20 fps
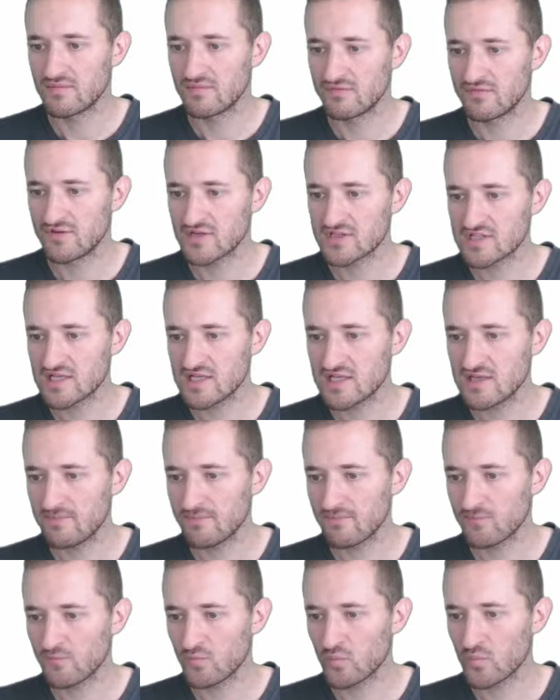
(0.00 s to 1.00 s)
Firstly,
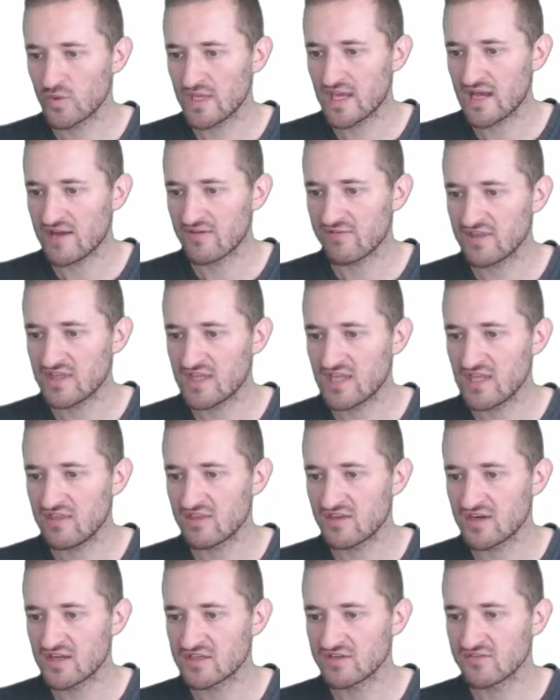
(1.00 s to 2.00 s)
we have the
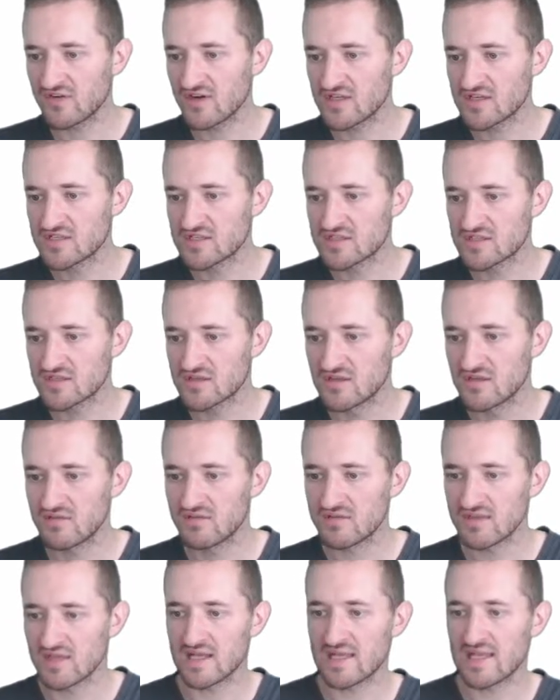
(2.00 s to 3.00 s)
Ethernet device
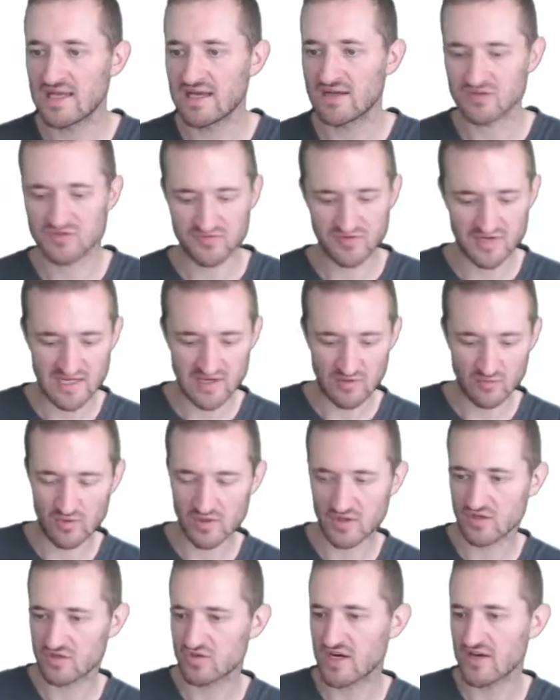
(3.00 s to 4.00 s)
that allows for
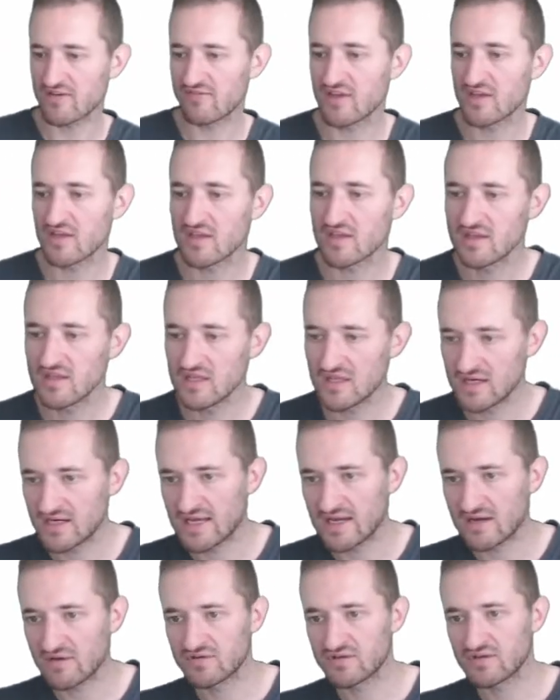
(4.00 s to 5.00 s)
network traffic in and
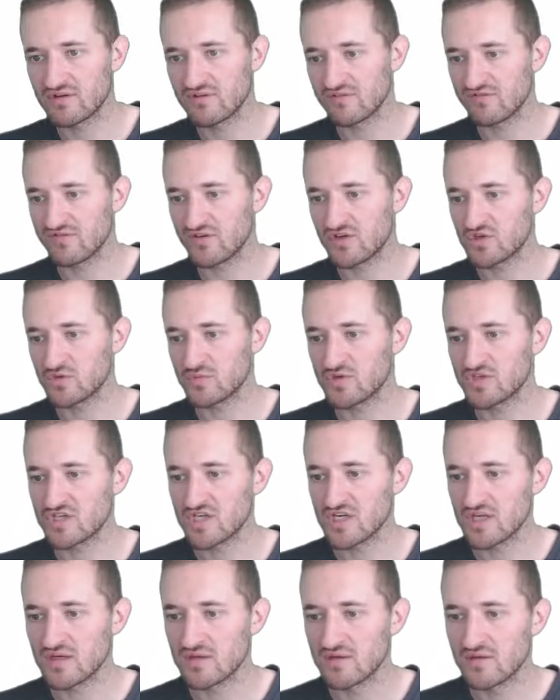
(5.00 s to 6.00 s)
out of the virtual
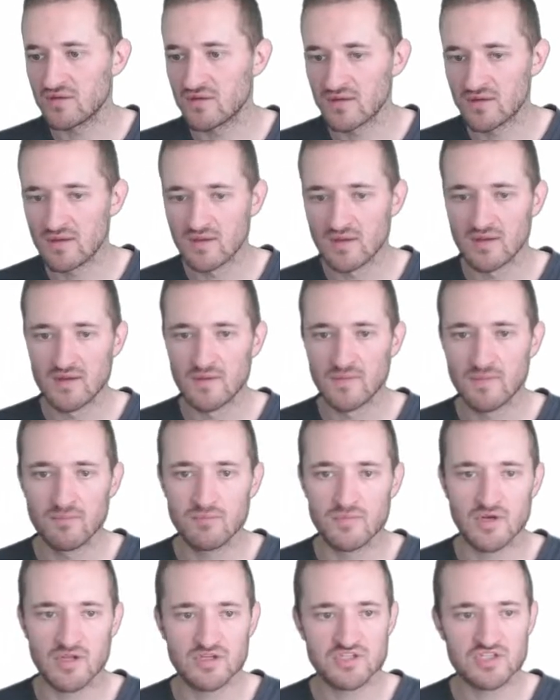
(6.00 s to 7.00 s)
machine.
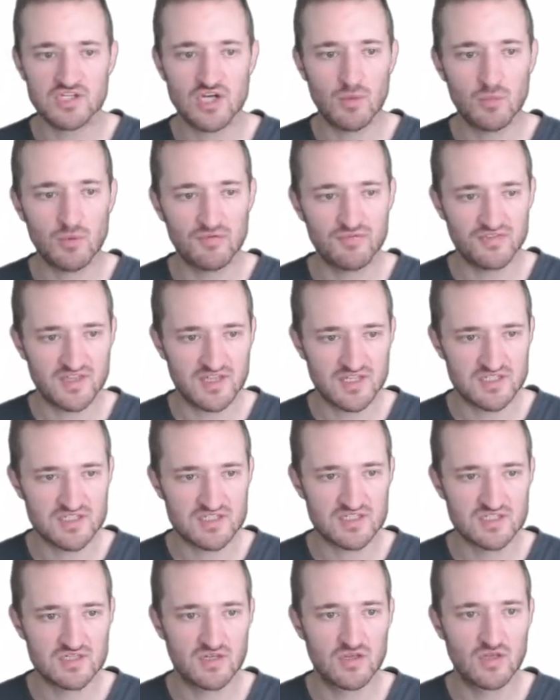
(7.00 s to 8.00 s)
But on top of
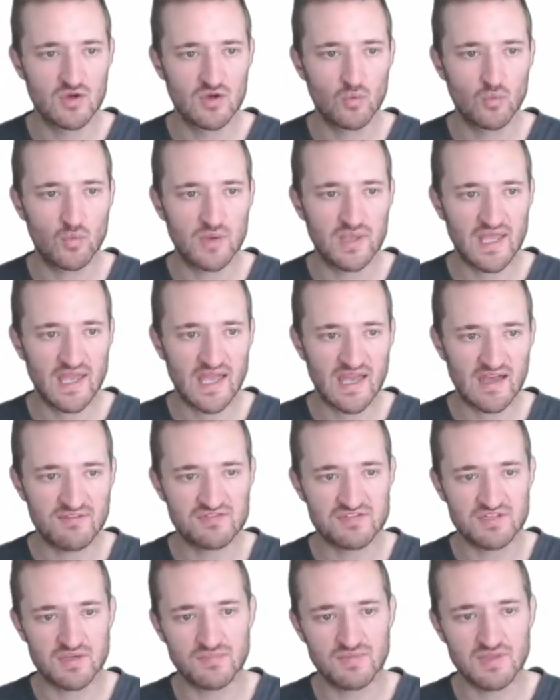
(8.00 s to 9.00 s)
this, we have
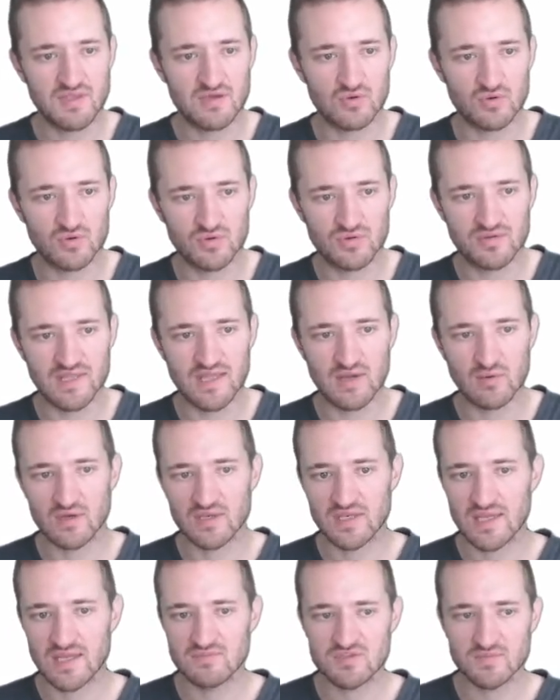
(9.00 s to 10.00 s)
something called
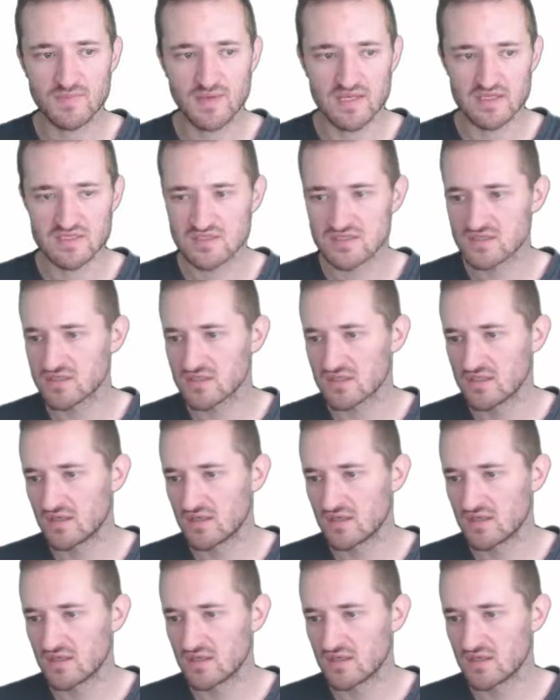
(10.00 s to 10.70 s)
network namespace.